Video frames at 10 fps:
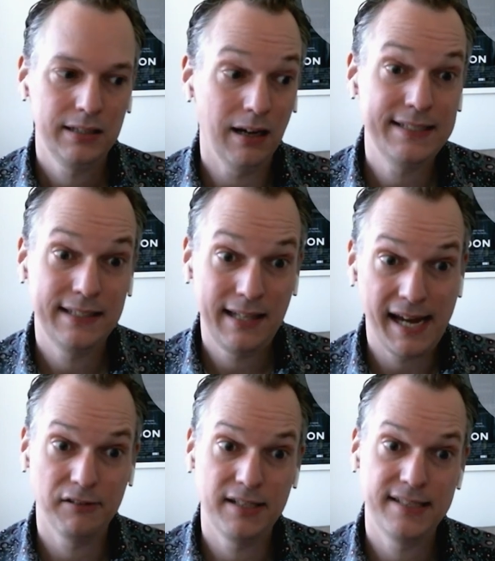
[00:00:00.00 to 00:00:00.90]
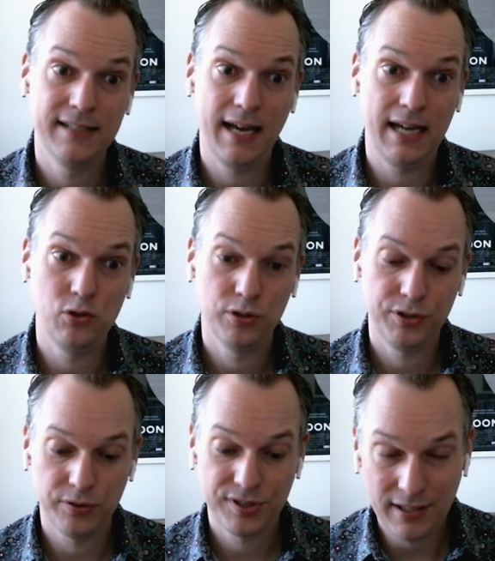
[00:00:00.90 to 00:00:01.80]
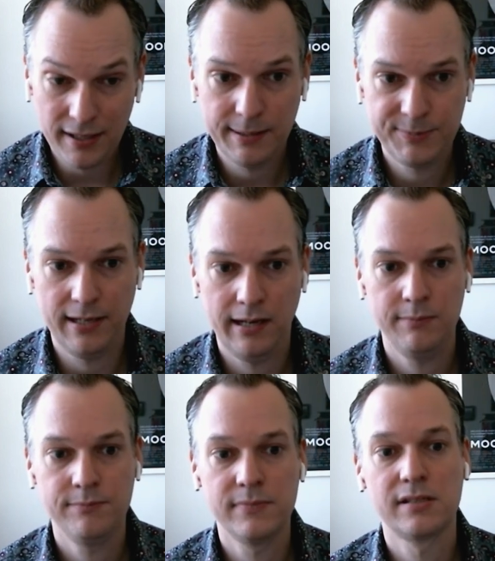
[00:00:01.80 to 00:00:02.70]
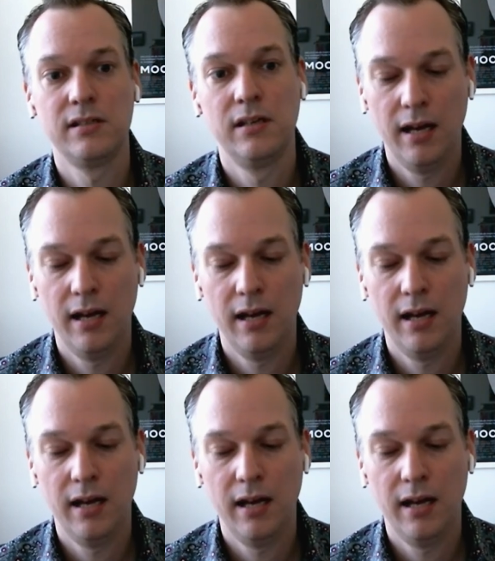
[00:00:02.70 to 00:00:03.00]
the idea there is that your startup times